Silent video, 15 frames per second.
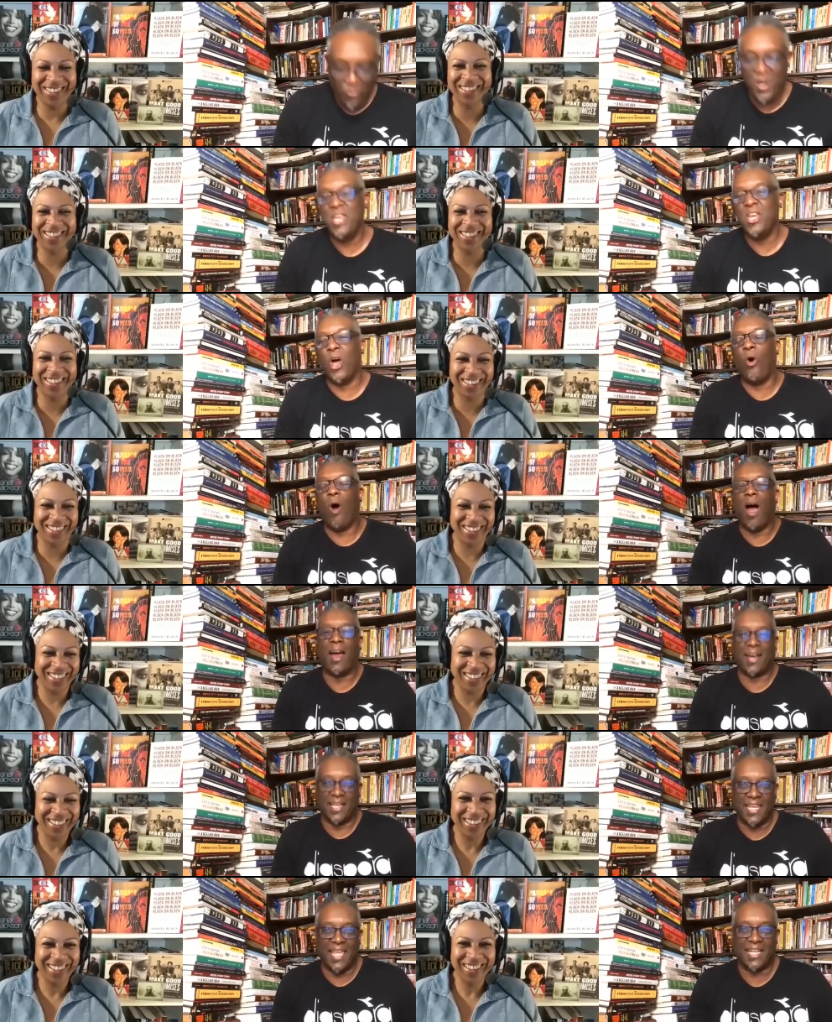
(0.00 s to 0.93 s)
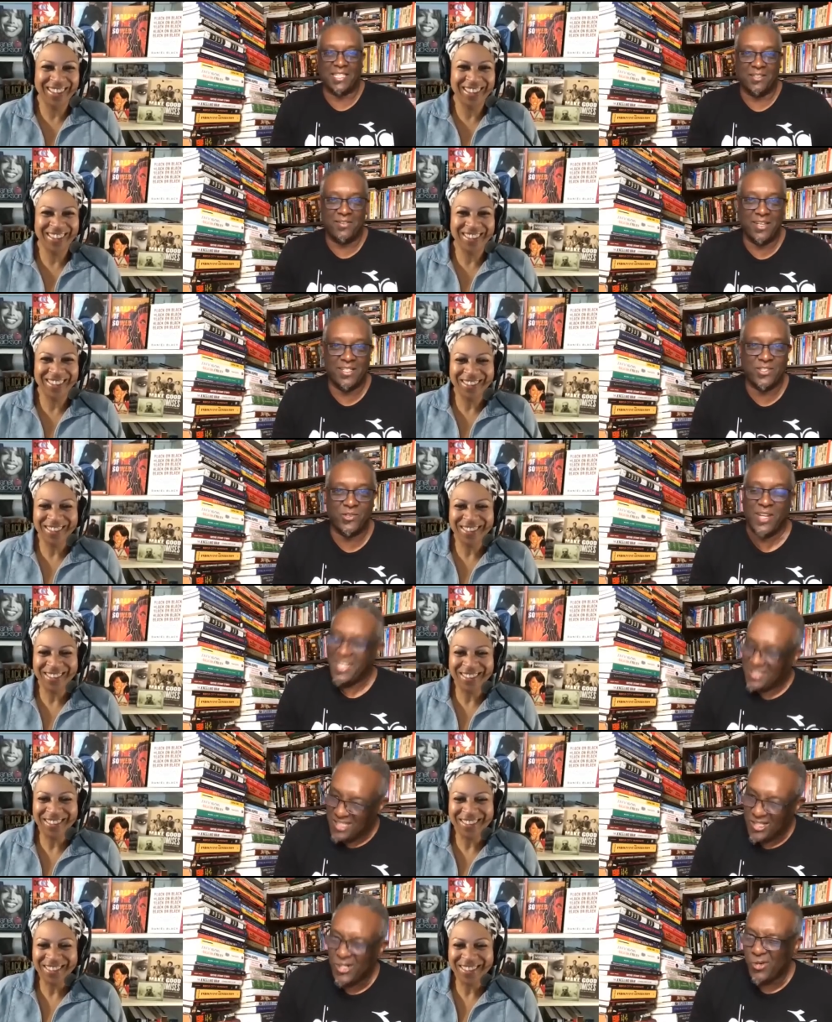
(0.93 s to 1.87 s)
Speaker 1: we know our collective history.
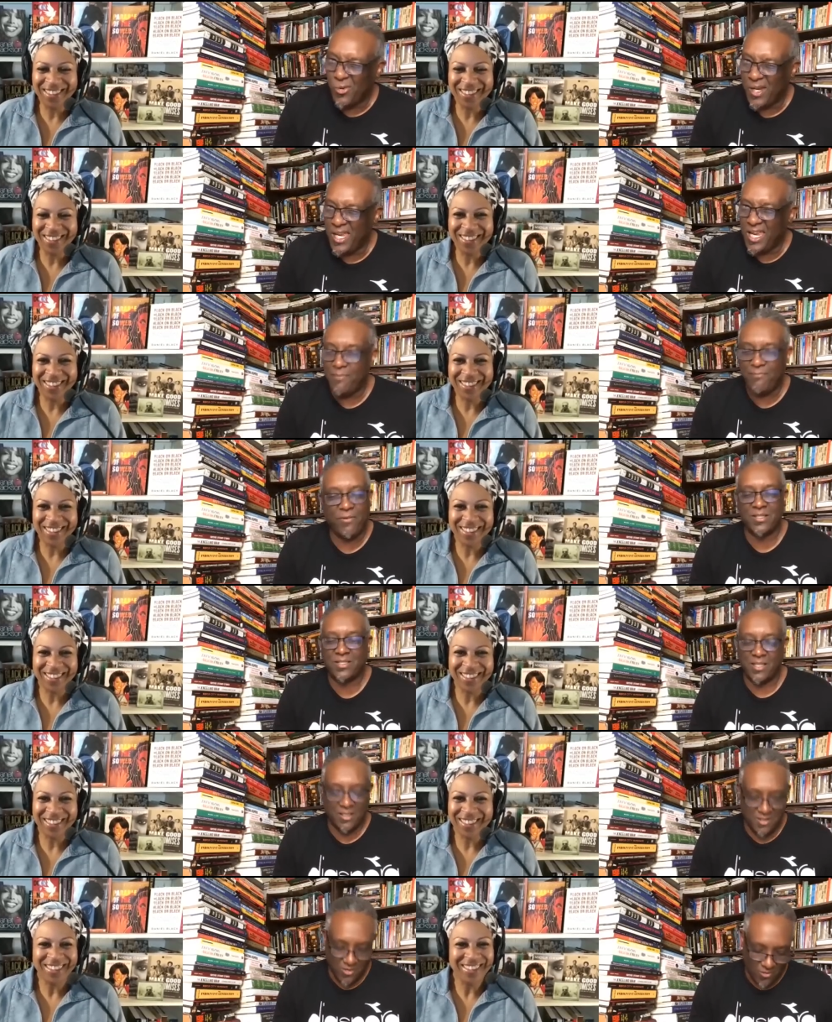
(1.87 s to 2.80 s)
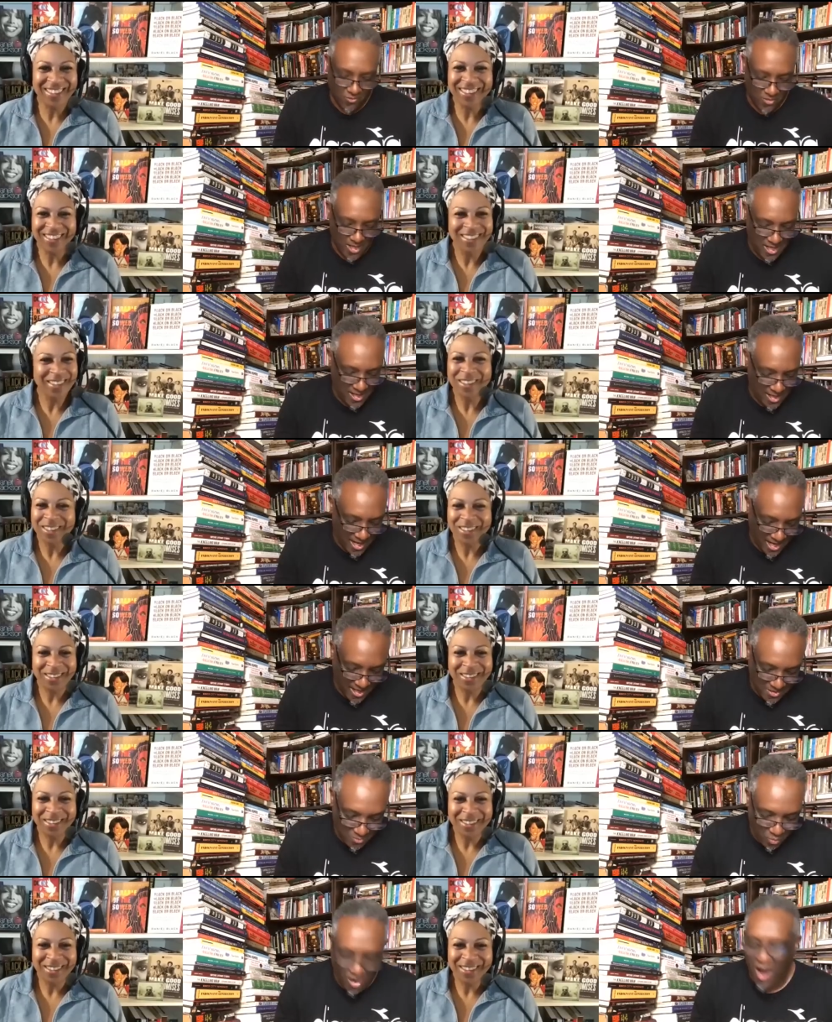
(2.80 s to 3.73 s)
Do we? First, there's no we,
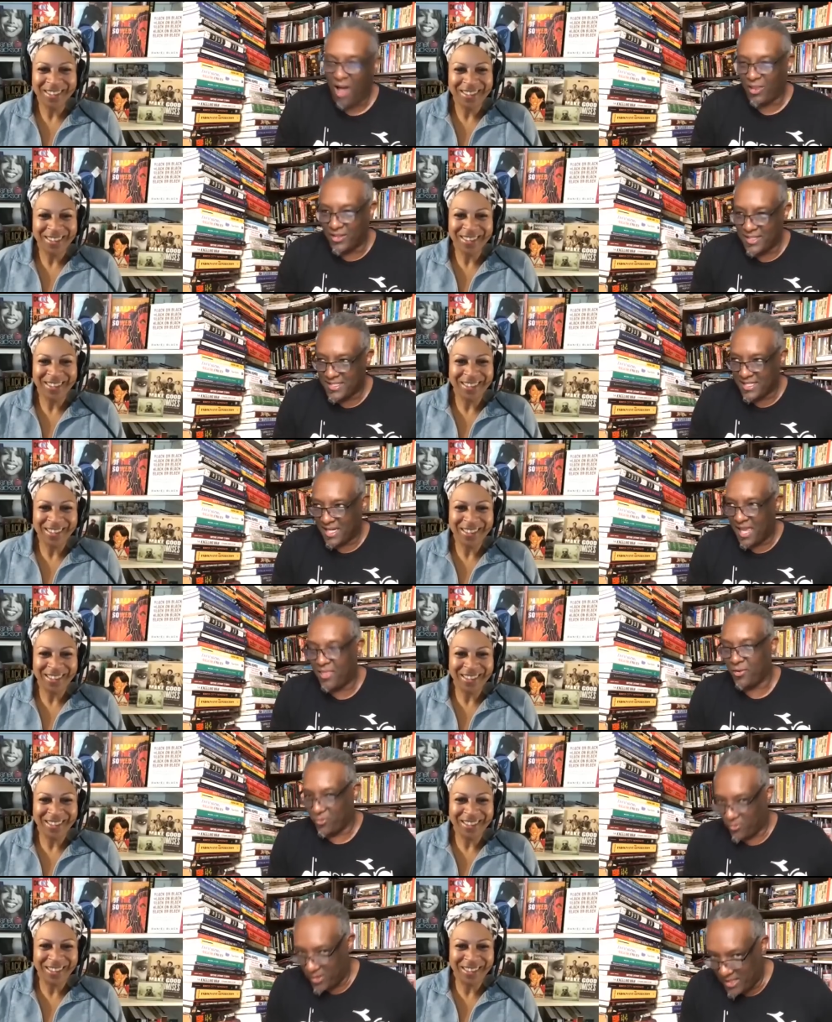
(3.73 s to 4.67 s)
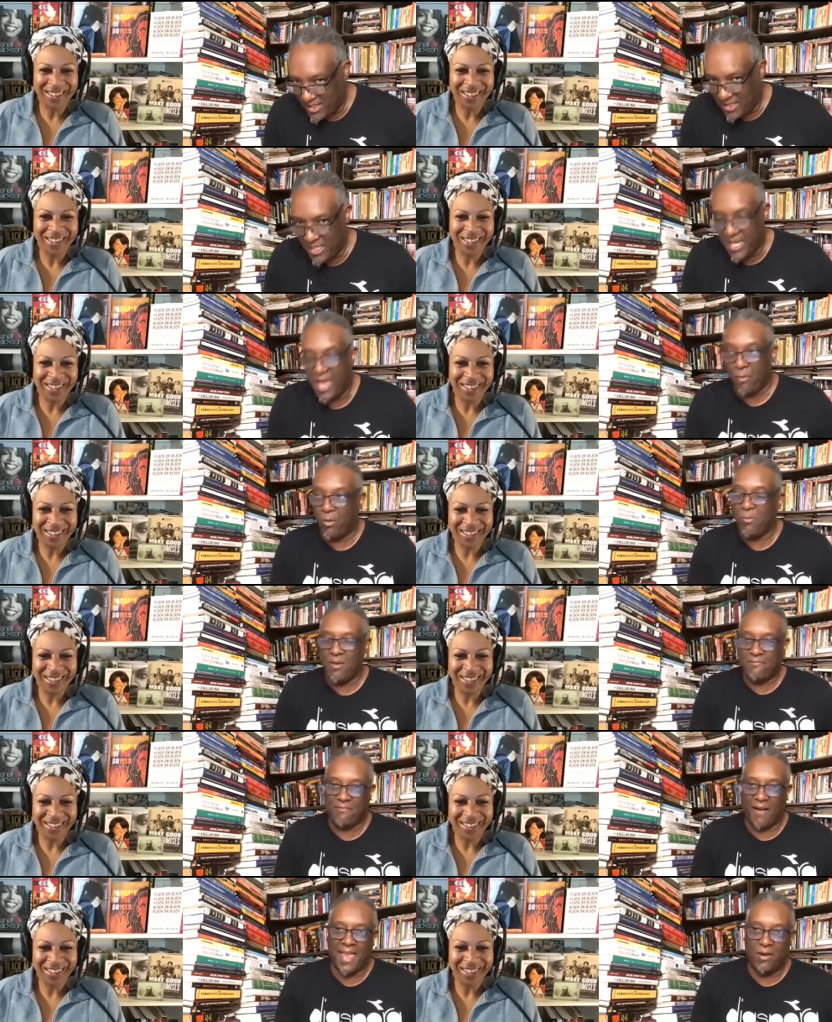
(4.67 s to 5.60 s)
and we're all in this together, really. And when we
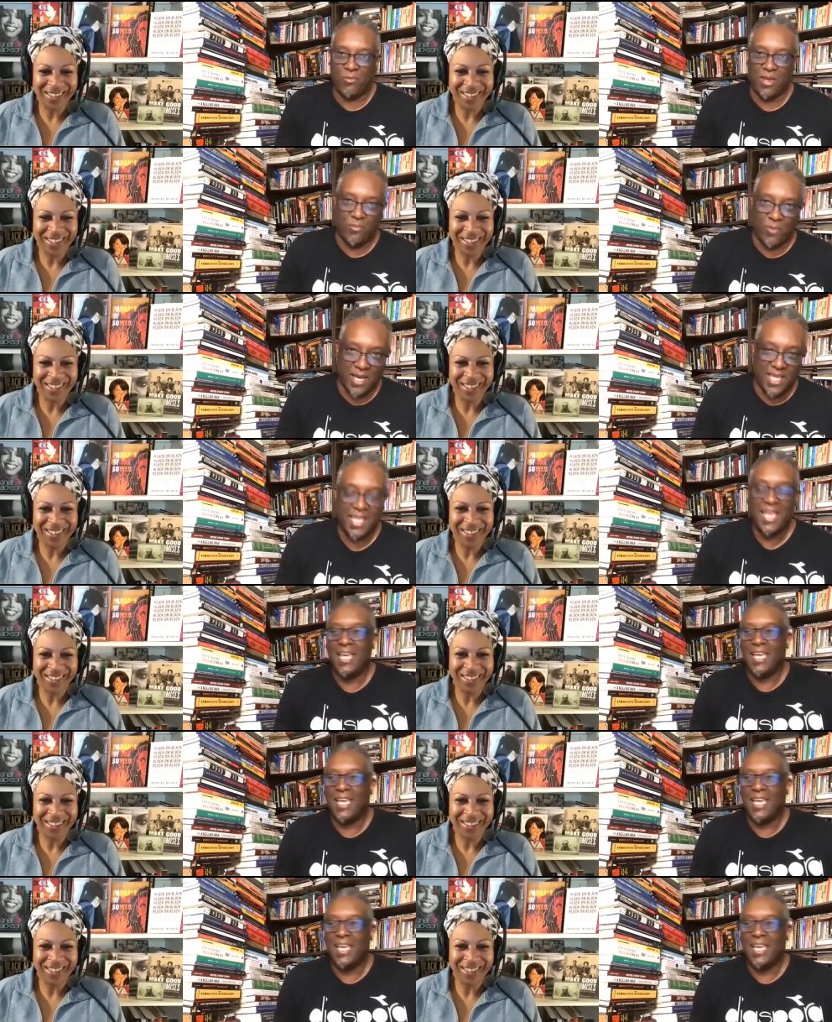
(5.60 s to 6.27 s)
fight, we win.